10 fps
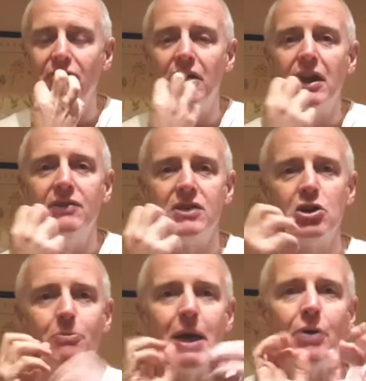it leaves in
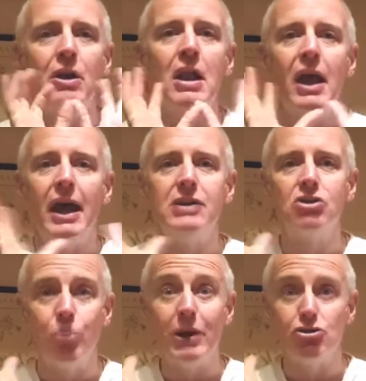your mouth is
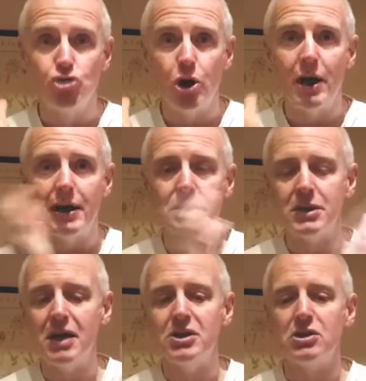quite dry and
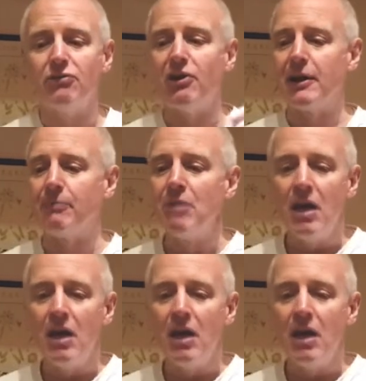satisfying.